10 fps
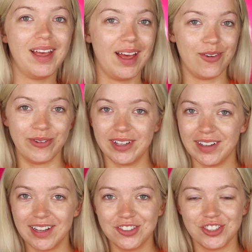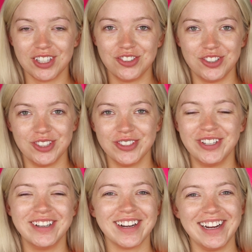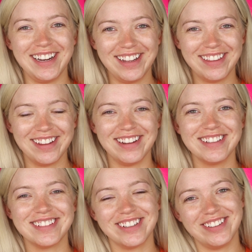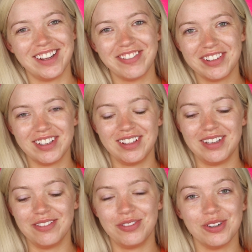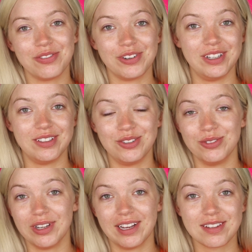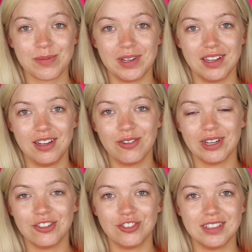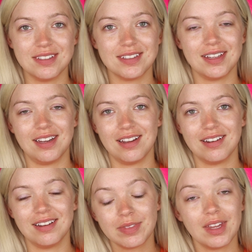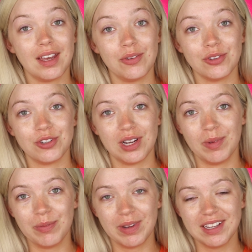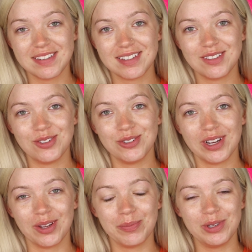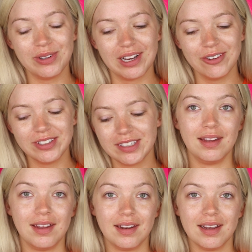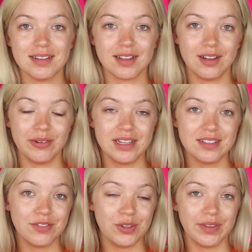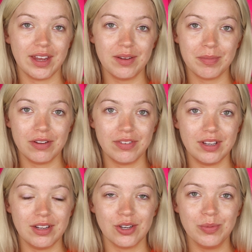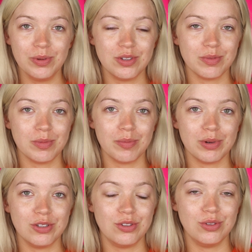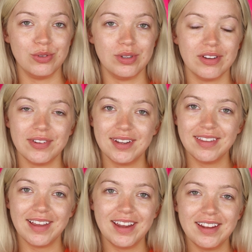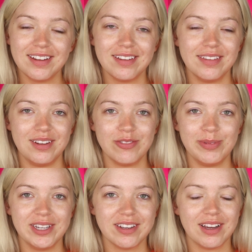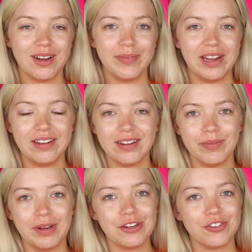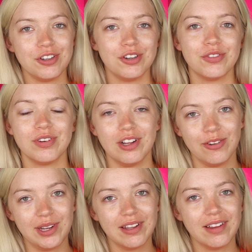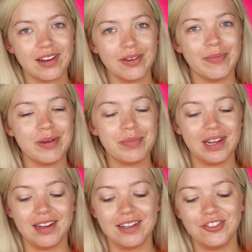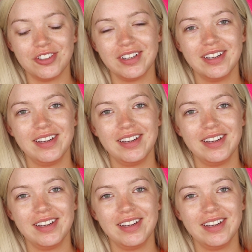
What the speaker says: I will not judge you or anything, so definitely feel free to ask me any questions and I will try my best to help you out. And as always, if you like my video, please remember to give it a like, leave me a comment, and make sure you're following along on my page.